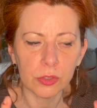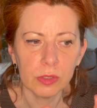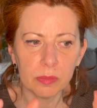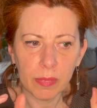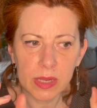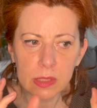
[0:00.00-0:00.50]

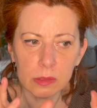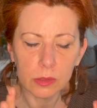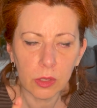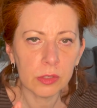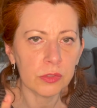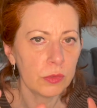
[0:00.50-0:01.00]
medical
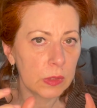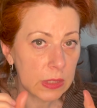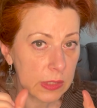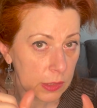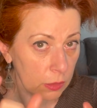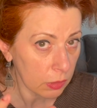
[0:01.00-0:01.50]
doctor
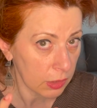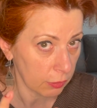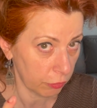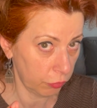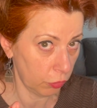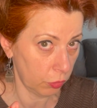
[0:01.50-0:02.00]
is looking
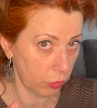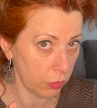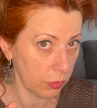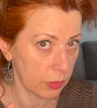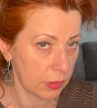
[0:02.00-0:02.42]
for